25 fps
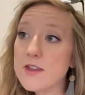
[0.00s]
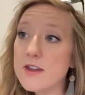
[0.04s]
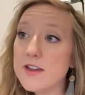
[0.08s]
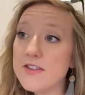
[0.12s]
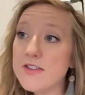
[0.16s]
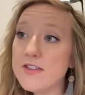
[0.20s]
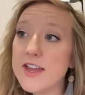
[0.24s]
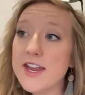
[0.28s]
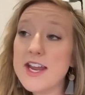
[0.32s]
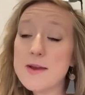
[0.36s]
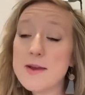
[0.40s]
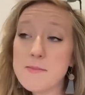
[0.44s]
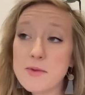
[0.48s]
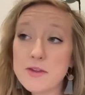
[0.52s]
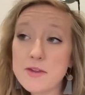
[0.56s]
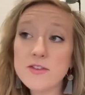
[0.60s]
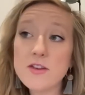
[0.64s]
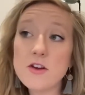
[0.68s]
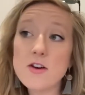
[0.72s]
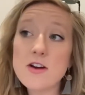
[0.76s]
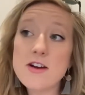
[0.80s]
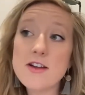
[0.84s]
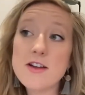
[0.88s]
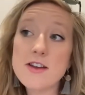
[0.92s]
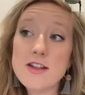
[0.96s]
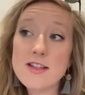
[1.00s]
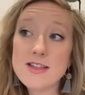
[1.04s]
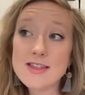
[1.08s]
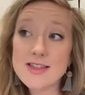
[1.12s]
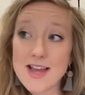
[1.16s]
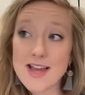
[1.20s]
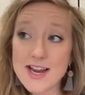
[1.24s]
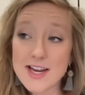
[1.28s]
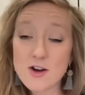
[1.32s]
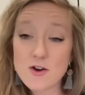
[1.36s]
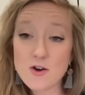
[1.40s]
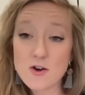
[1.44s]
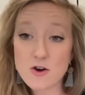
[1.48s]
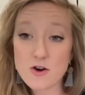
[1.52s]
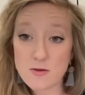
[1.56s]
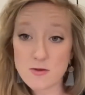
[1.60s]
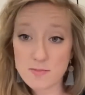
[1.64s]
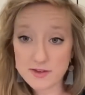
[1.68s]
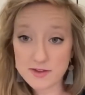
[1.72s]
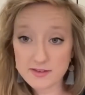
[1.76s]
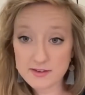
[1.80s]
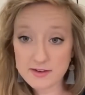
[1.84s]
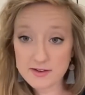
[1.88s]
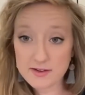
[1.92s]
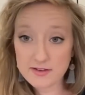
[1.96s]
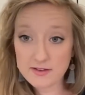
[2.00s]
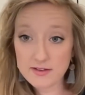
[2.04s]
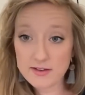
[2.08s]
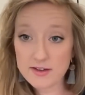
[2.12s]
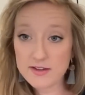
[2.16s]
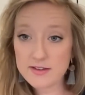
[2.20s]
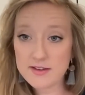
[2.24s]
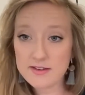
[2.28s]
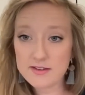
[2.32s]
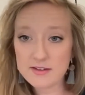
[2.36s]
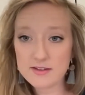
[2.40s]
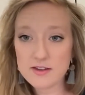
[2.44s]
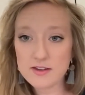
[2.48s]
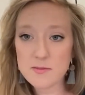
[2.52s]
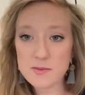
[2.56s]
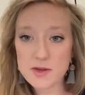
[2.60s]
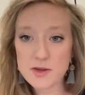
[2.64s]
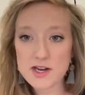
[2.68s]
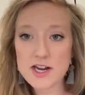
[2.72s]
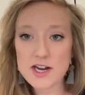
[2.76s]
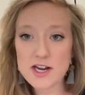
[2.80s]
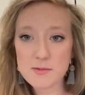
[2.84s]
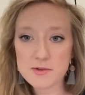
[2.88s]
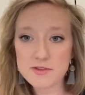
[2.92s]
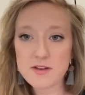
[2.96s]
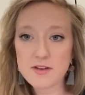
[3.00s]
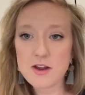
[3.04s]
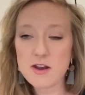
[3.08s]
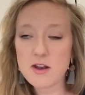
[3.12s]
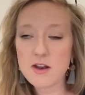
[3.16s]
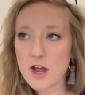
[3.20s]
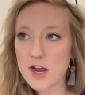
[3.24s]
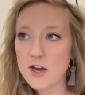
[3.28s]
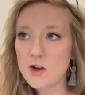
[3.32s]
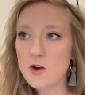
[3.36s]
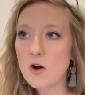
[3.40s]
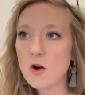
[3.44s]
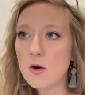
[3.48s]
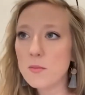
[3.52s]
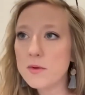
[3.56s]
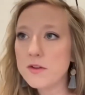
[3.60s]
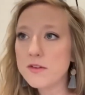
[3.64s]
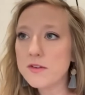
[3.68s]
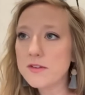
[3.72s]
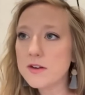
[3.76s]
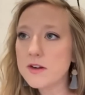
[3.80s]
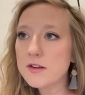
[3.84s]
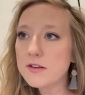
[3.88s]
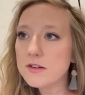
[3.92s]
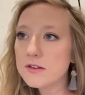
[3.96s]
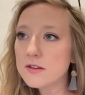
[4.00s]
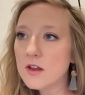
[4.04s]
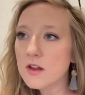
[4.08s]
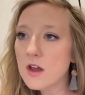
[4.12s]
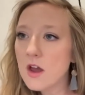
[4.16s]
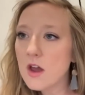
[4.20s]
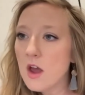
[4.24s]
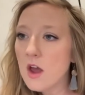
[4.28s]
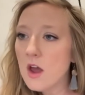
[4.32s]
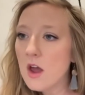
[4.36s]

the Amazon line haul business. This is going to be an Amazon line haul business.